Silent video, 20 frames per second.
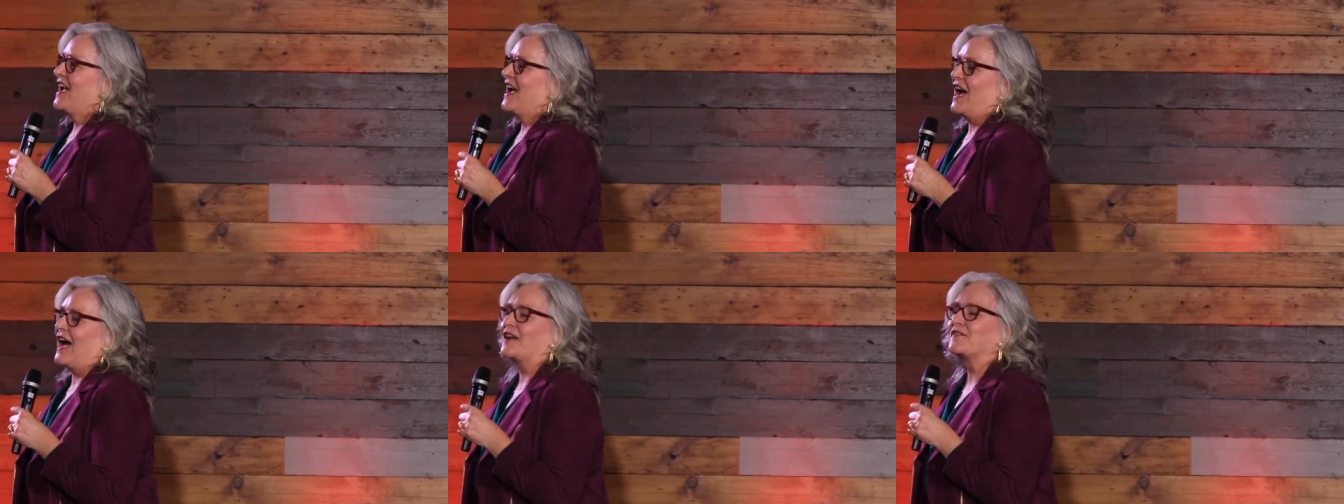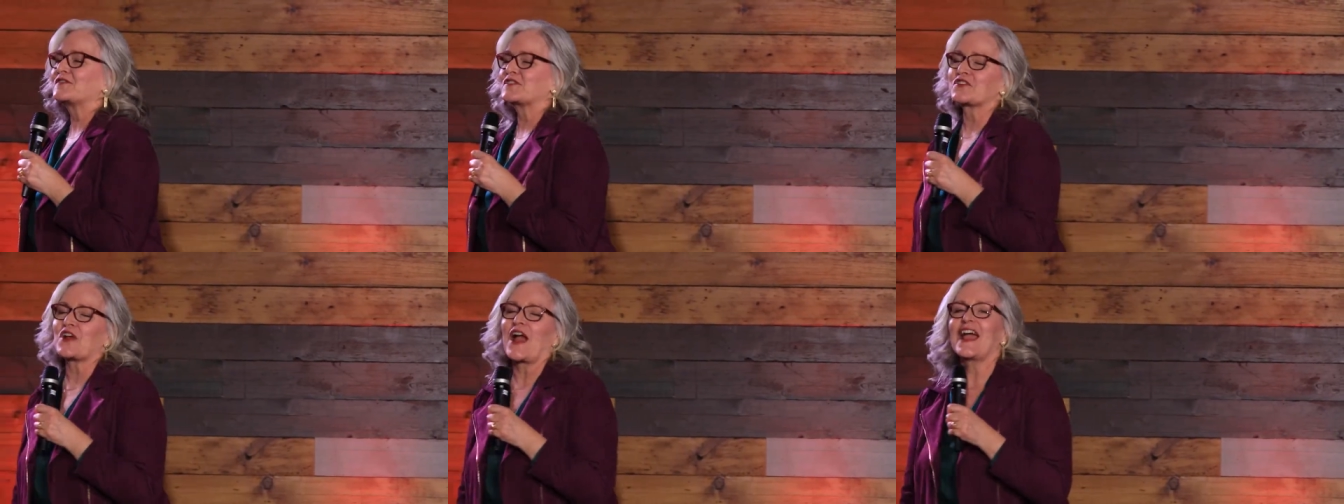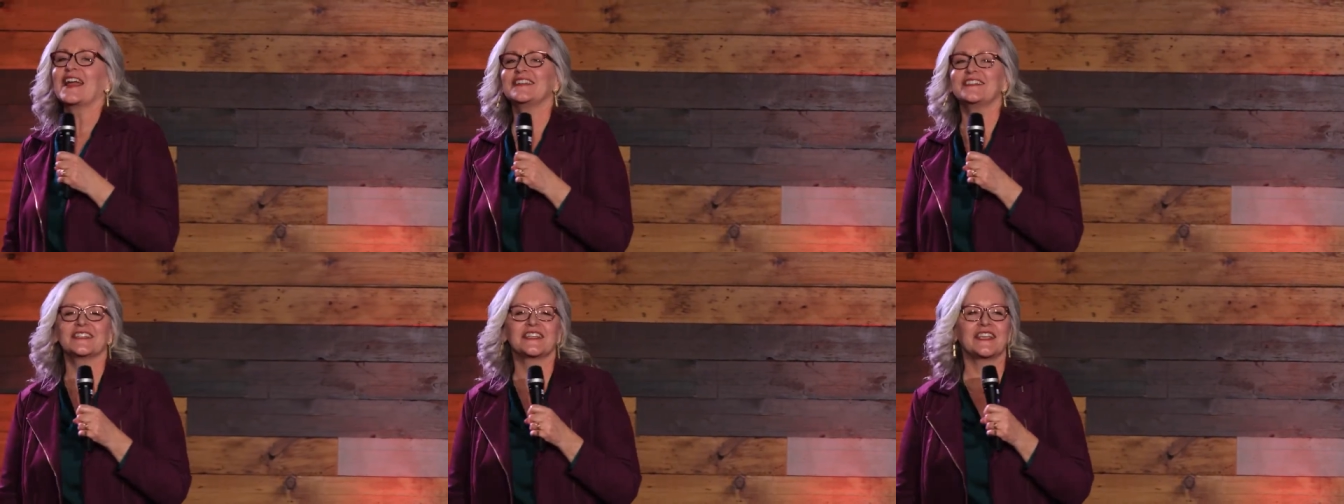I've
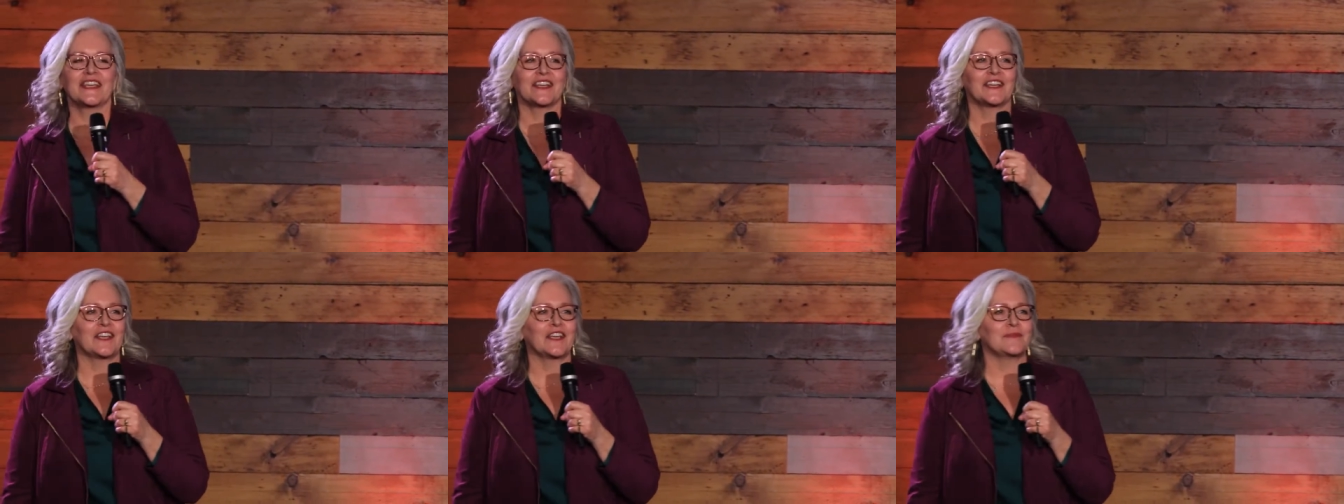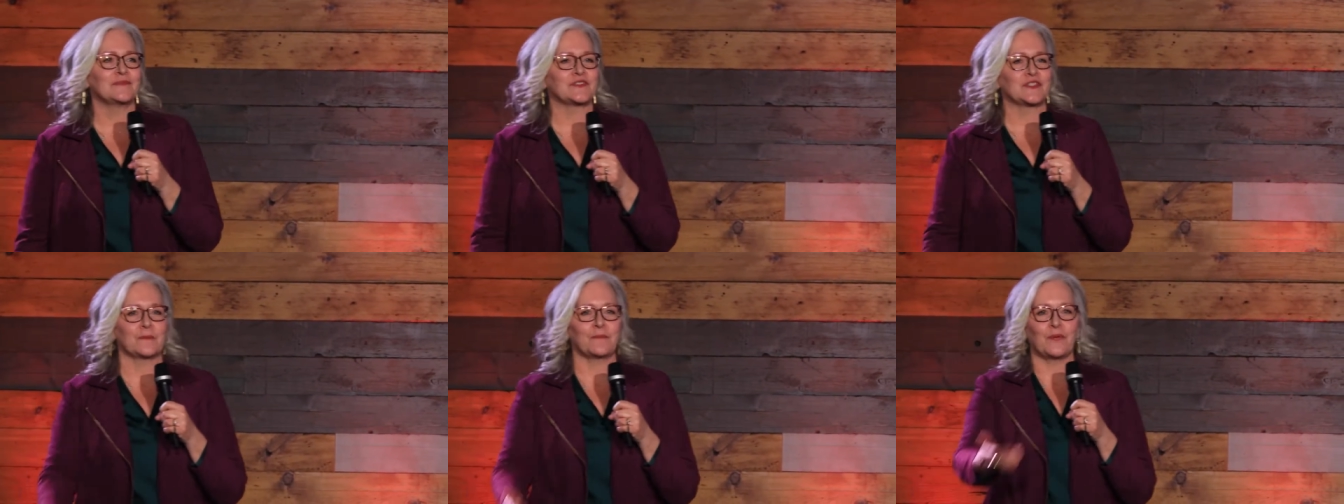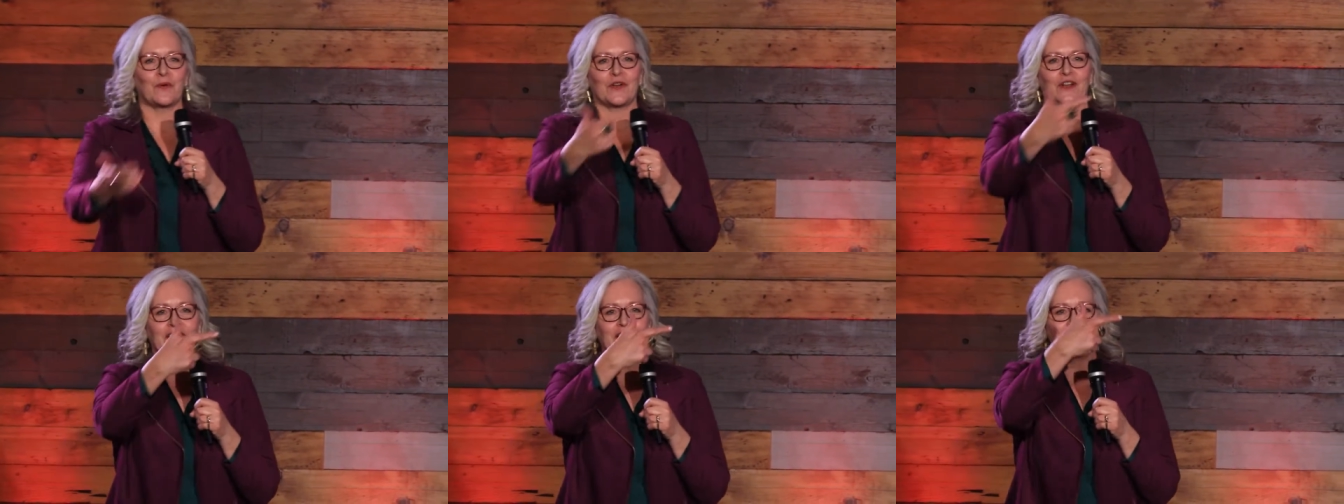tried to get him to
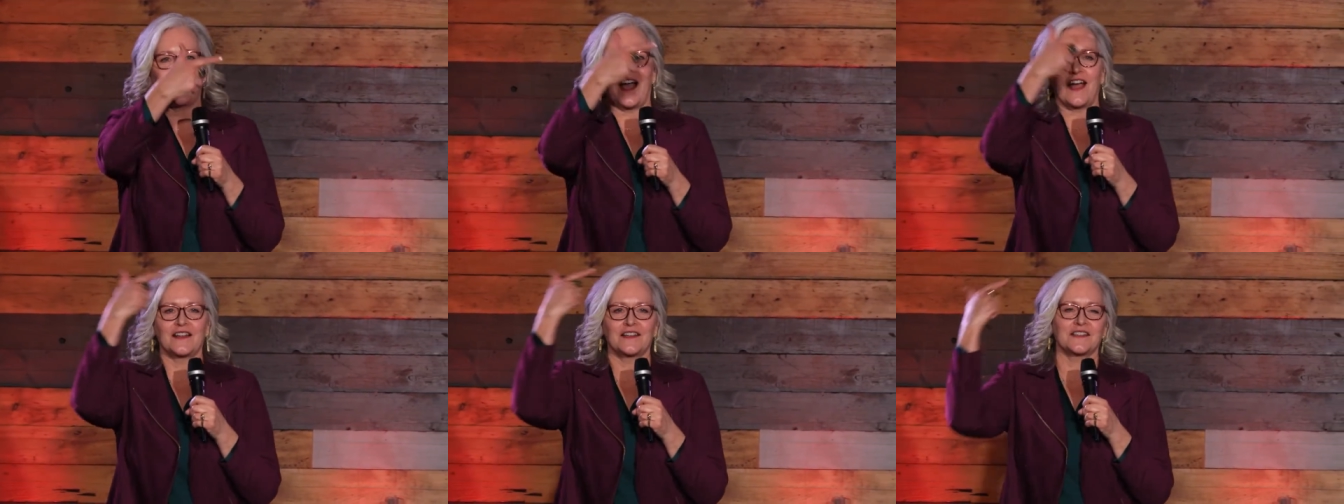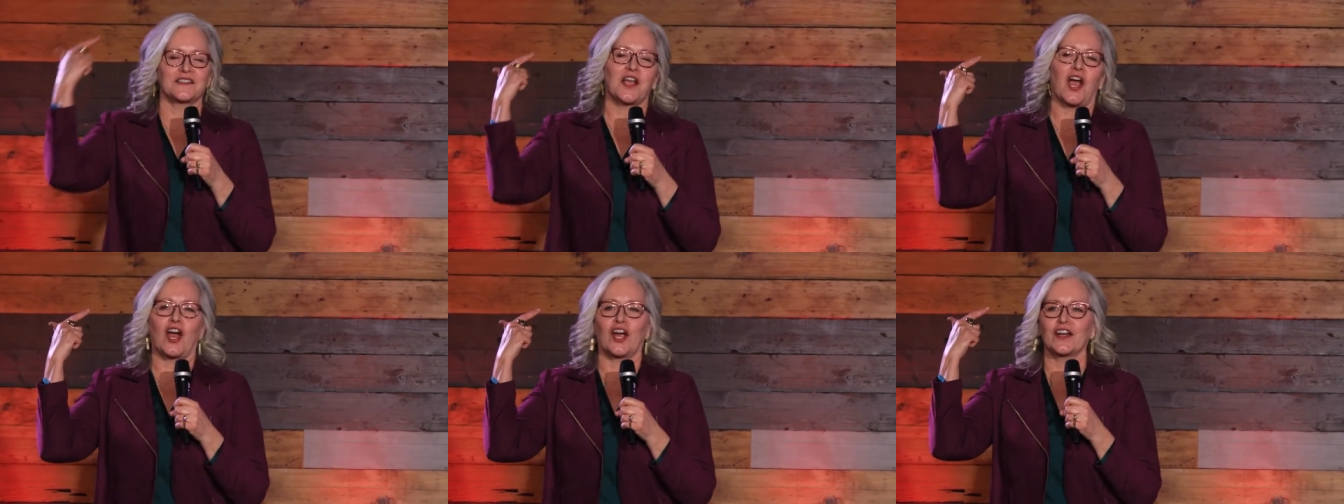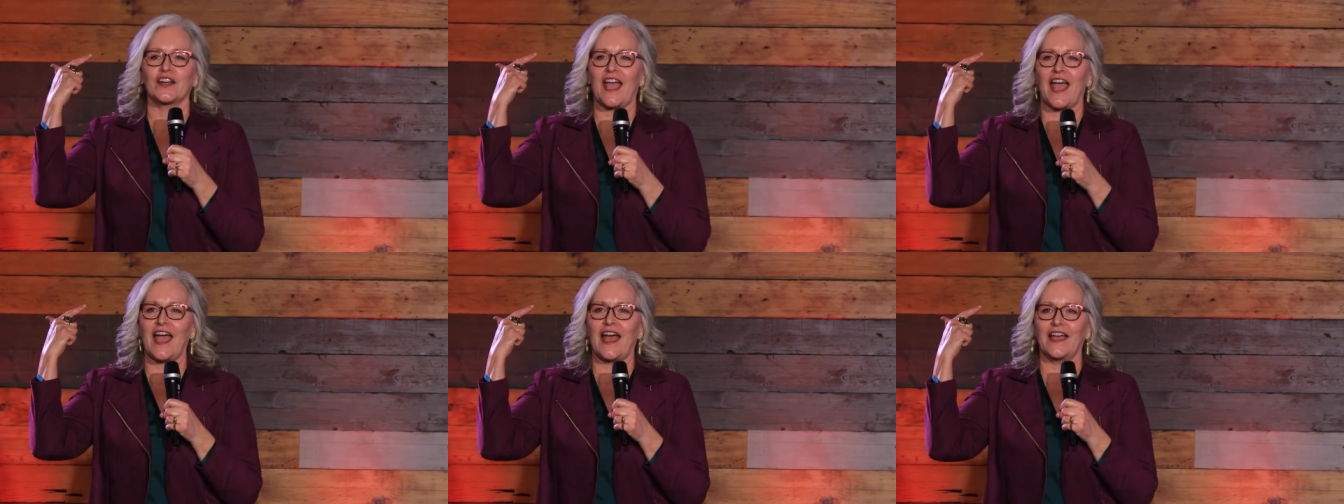put it on his
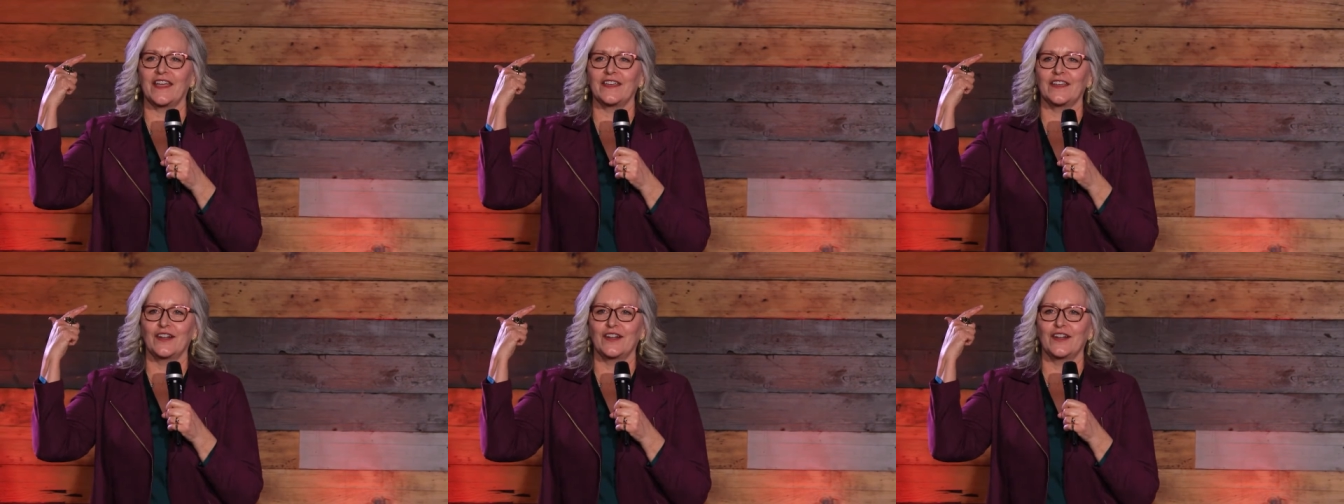hard hat,